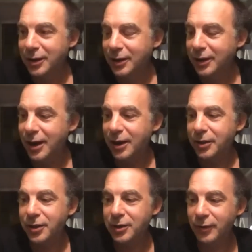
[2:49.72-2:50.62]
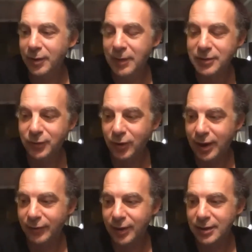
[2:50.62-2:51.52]
yeah, thank you very much for
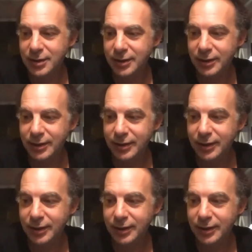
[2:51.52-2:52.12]
having us here.